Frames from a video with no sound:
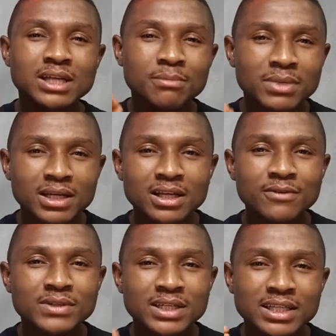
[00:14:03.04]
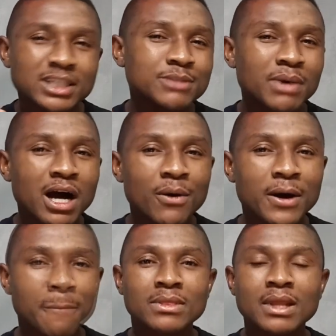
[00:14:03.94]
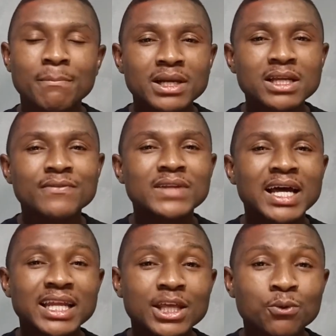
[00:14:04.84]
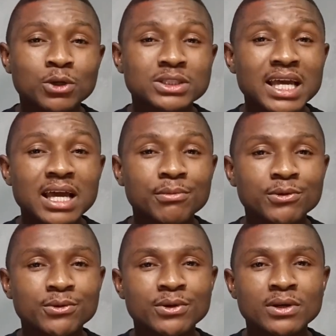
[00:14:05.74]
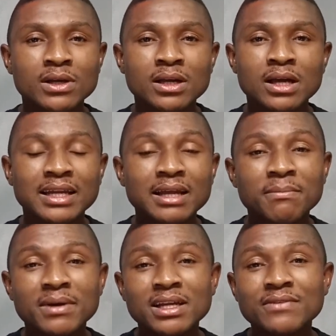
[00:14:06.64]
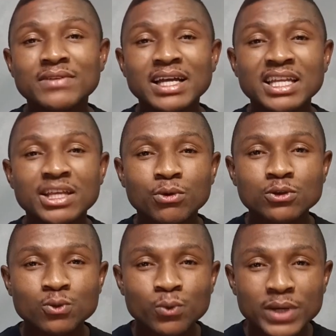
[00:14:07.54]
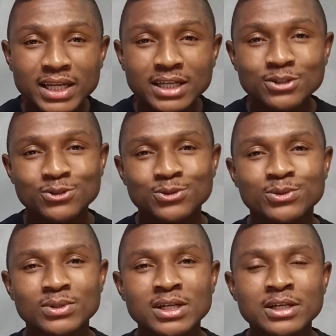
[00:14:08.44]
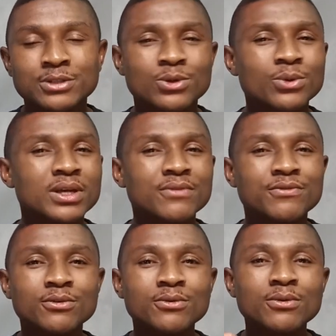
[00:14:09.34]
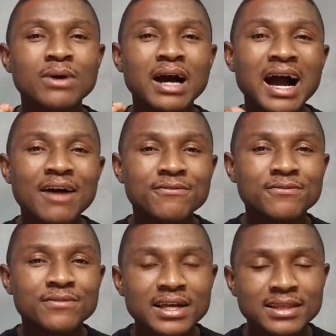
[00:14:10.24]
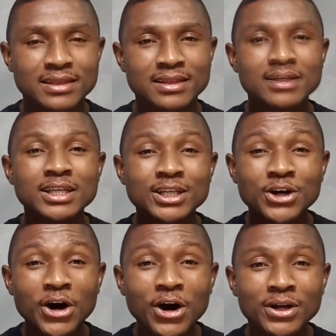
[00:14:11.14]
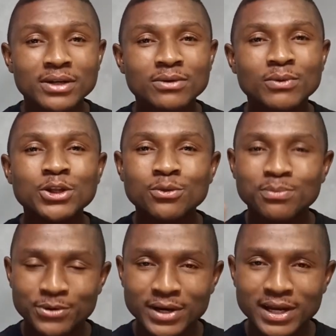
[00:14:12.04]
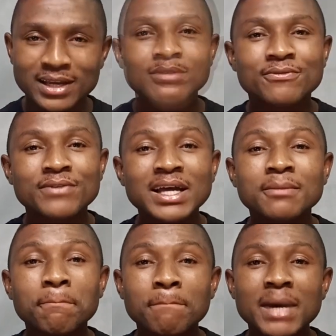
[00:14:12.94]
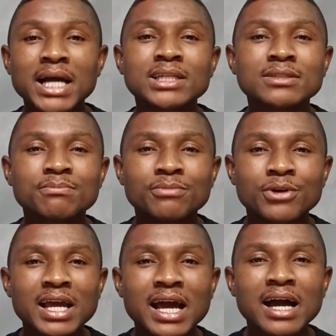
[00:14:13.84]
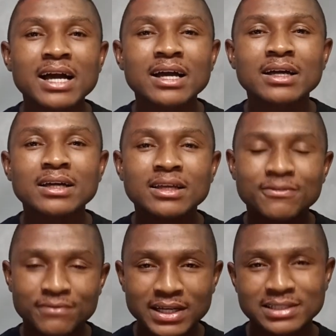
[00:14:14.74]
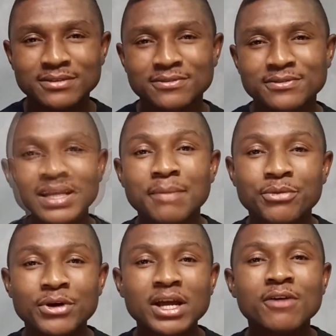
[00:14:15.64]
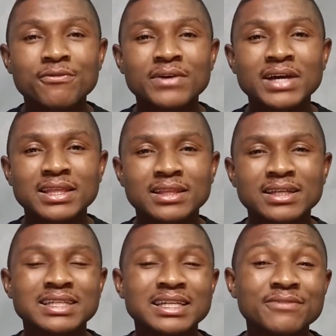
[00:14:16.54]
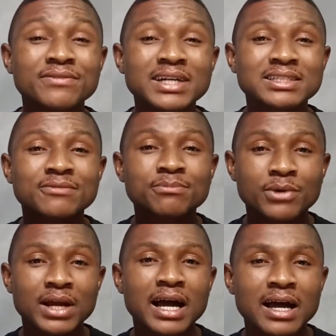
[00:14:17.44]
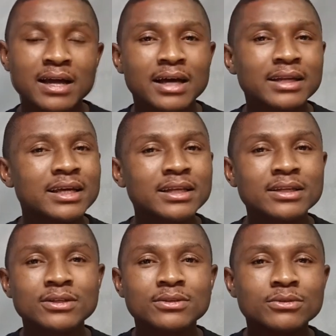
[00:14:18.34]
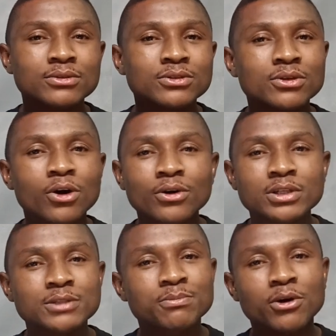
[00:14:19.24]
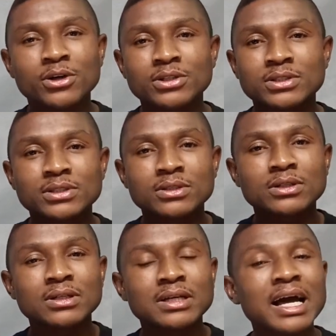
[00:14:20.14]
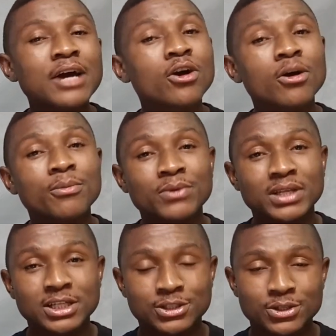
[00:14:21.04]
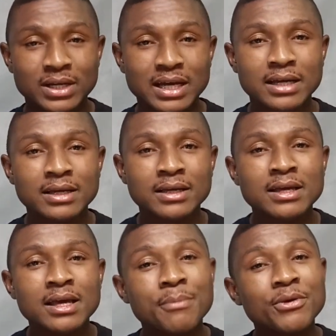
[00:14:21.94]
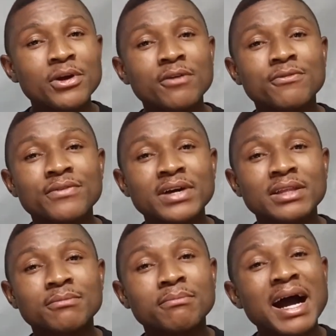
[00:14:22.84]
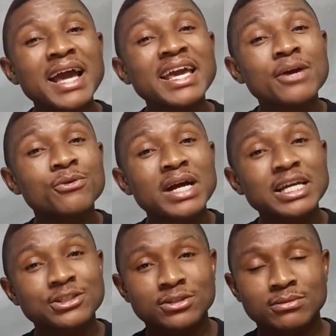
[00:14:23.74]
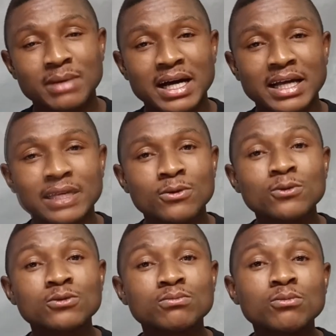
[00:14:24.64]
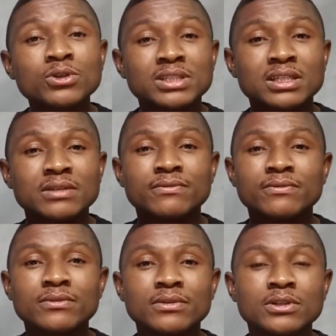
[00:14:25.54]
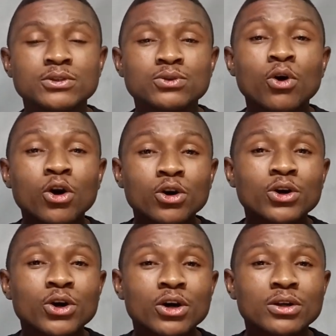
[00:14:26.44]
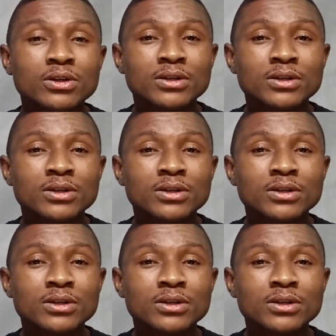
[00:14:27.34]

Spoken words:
they believed in his power. They believed that he was able, and they believed that he was willing to. So if you have faith in God when you pray, faith makes prayer effective. A prayer of faith is an effective prayer. And then all these points line up with each other. A prayer of faith by a righteous man whose motive is to honor God,